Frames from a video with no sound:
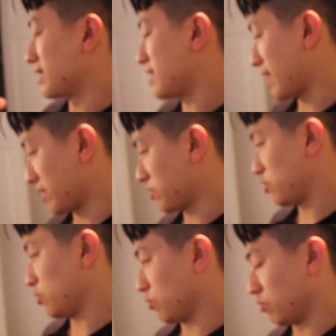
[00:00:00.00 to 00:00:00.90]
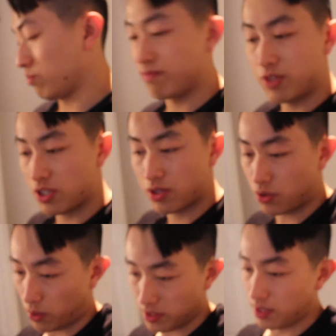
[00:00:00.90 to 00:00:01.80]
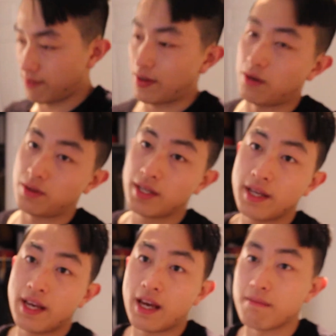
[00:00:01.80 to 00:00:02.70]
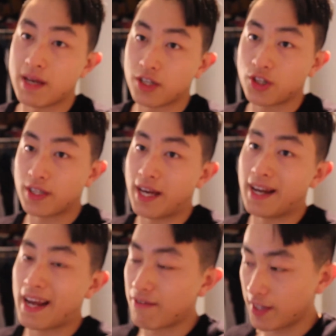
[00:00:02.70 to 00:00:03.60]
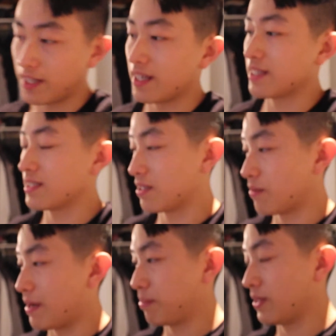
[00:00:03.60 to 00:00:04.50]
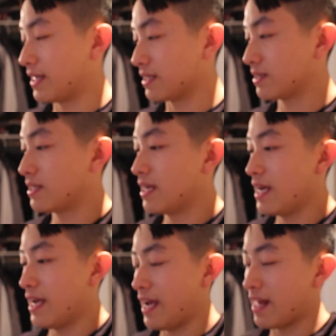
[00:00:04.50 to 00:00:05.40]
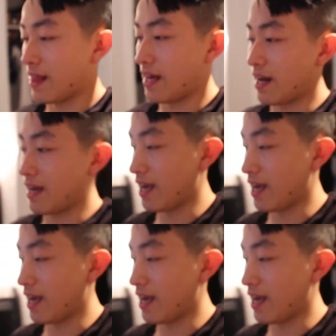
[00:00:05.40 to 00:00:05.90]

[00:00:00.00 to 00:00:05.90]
I take to just sort stuff out and make sure that everything is in the right place and that I